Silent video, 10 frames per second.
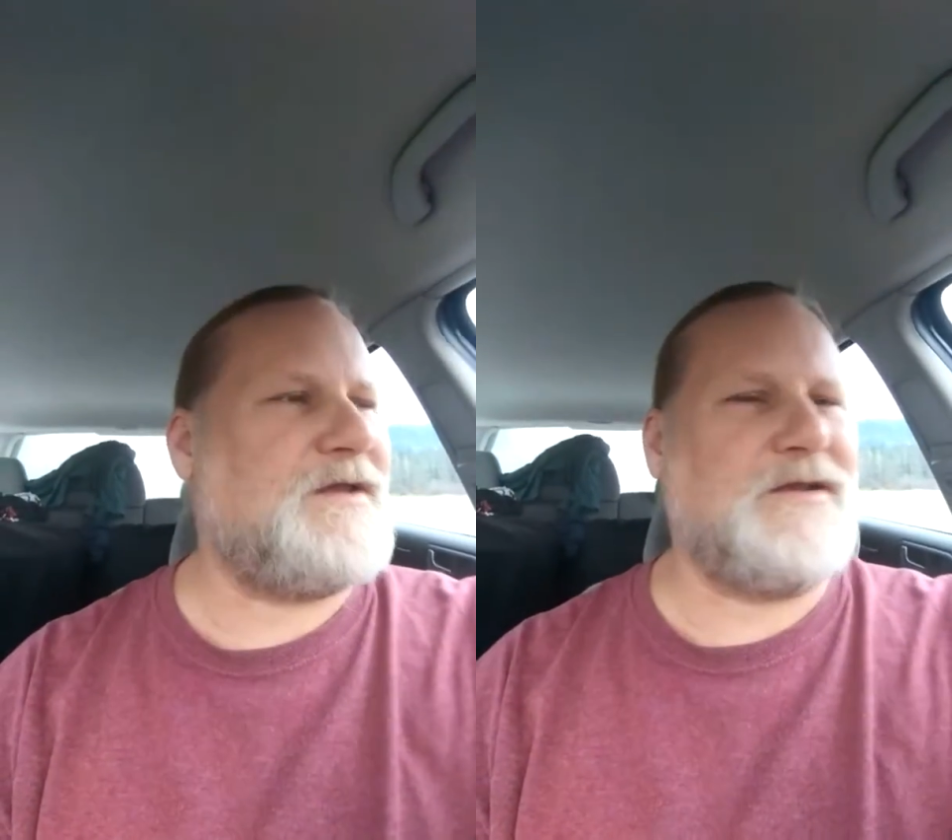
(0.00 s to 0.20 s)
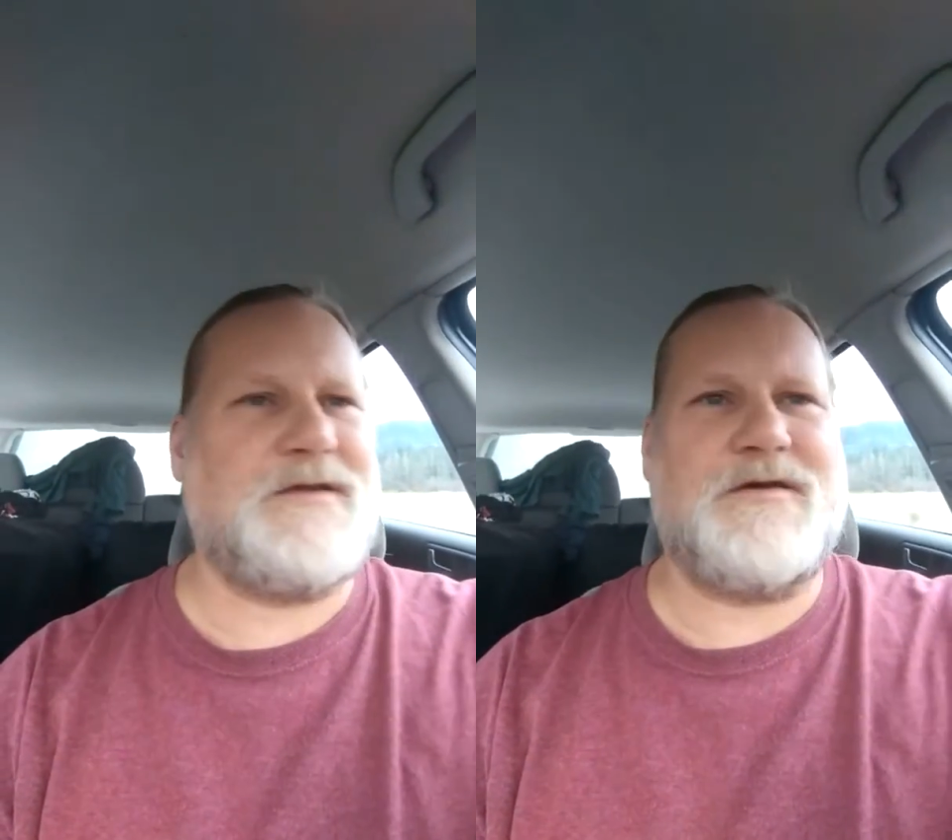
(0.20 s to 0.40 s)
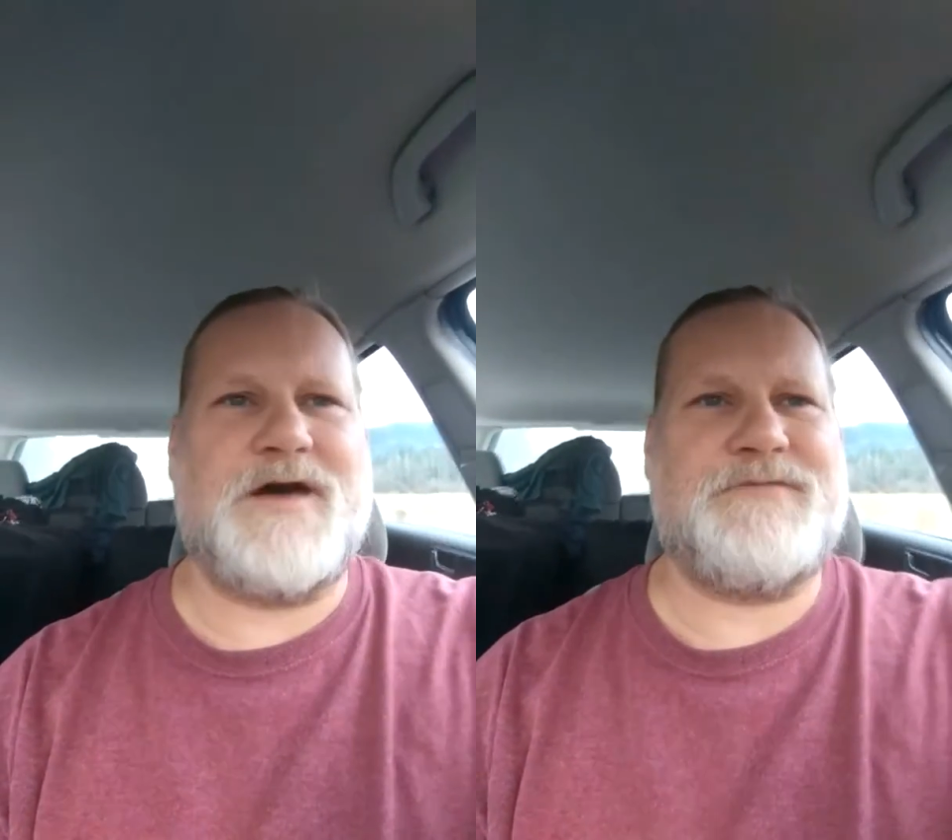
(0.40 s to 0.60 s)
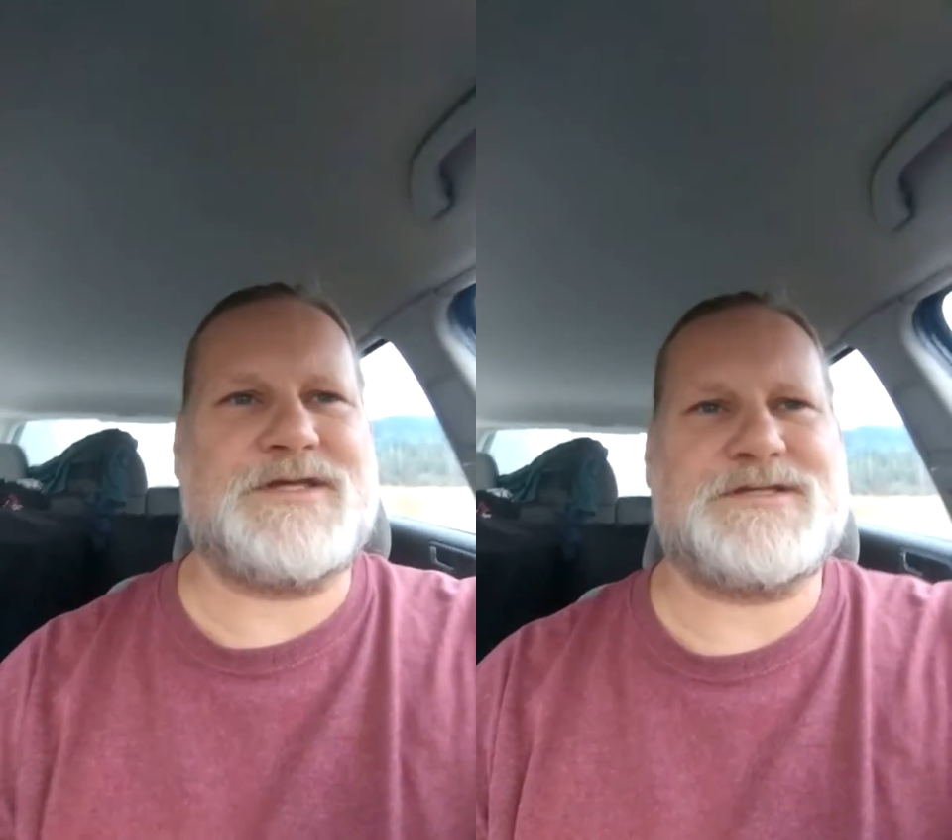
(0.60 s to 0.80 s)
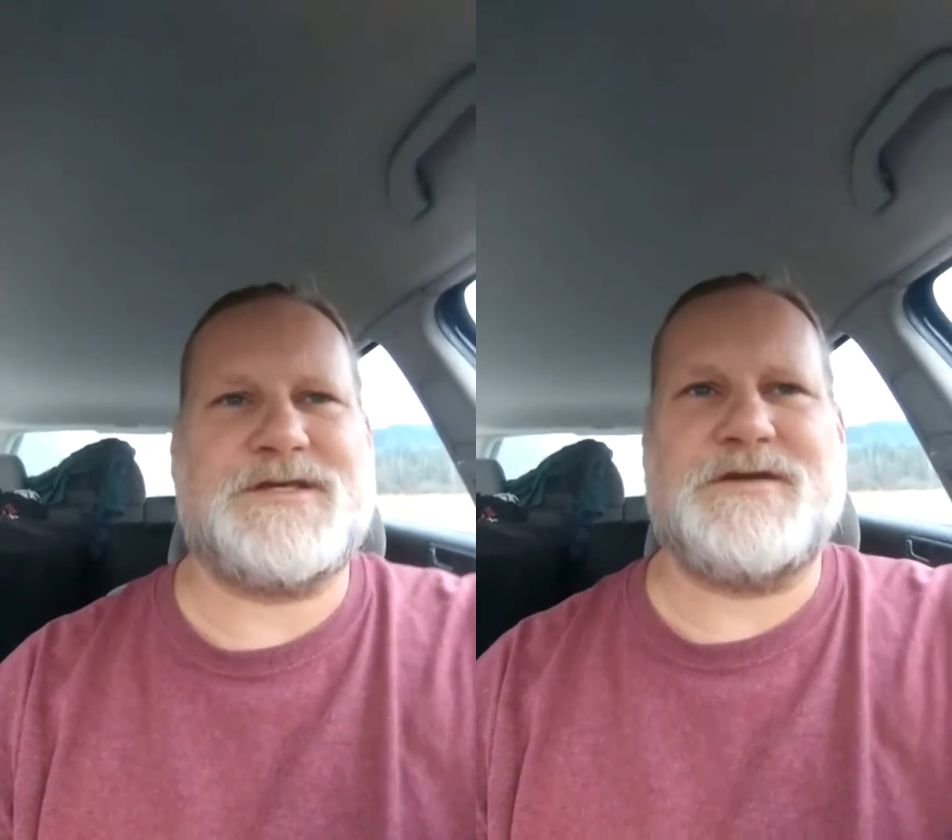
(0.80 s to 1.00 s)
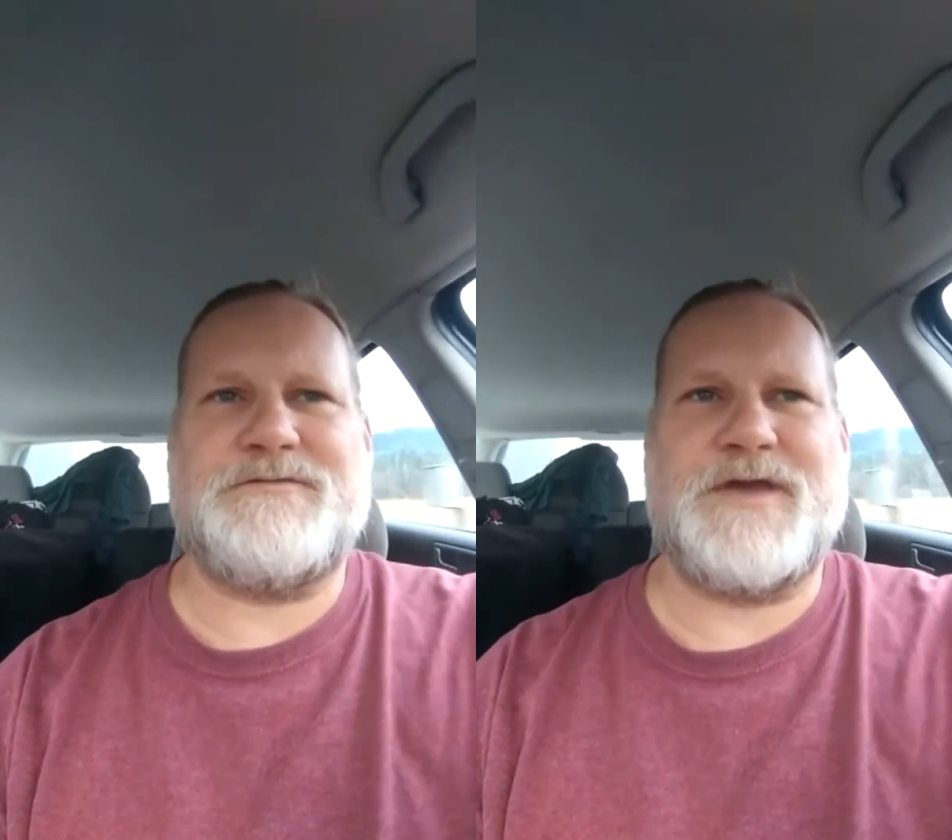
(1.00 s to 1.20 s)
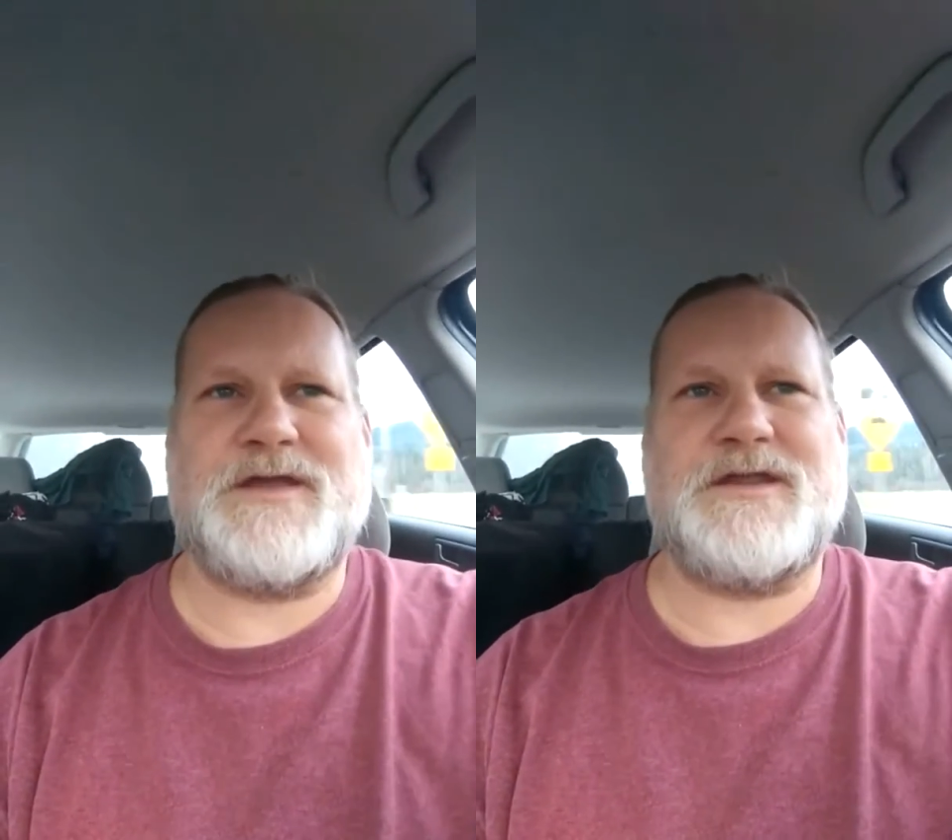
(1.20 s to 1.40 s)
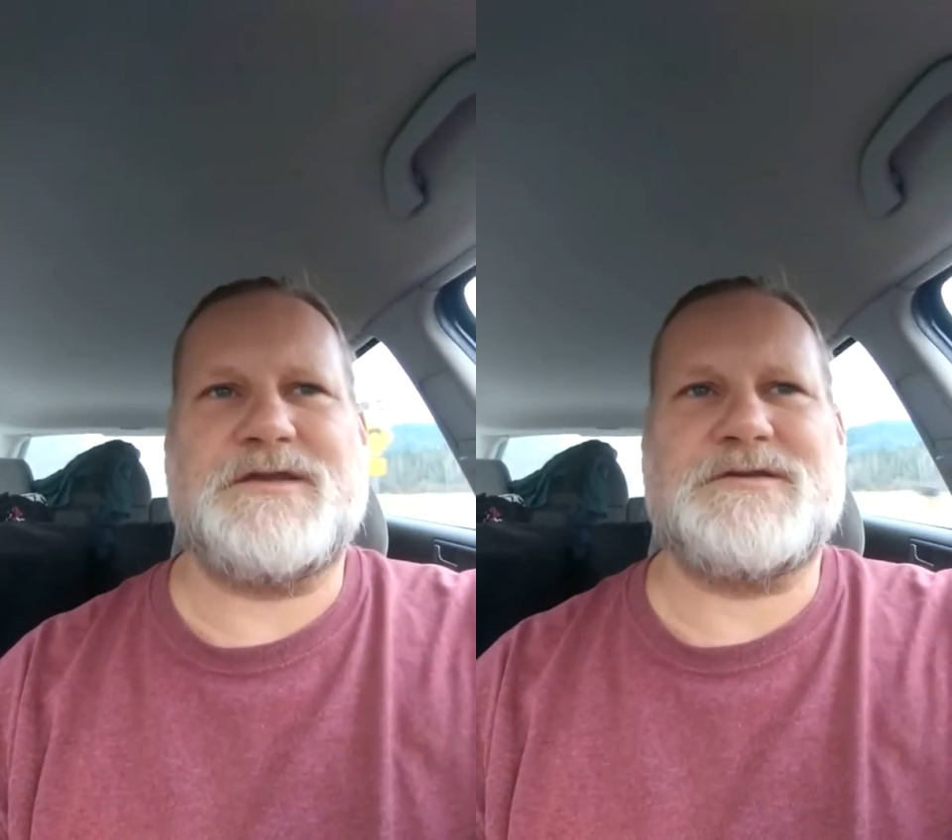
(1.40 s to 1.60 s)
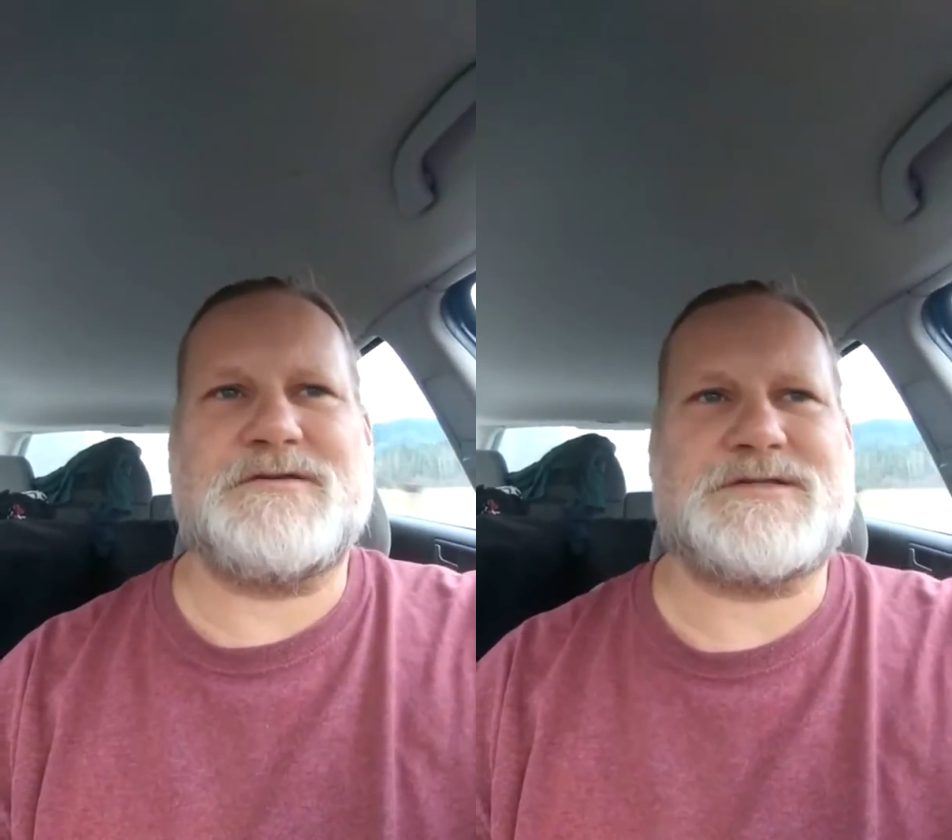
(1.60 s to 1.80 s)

and then obviously if they need to